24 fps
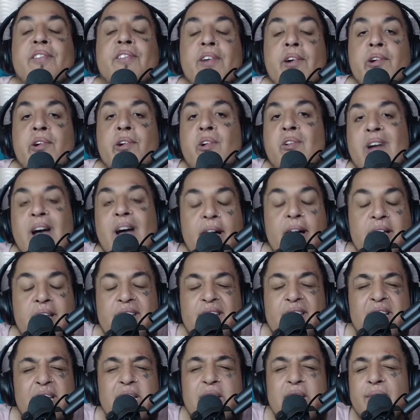the third
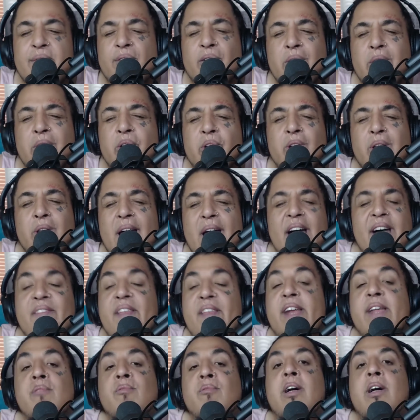Hokage, the evil little
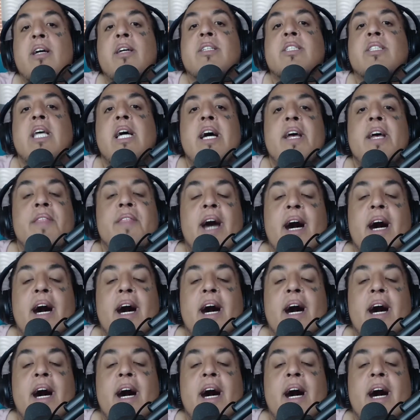lad that he was,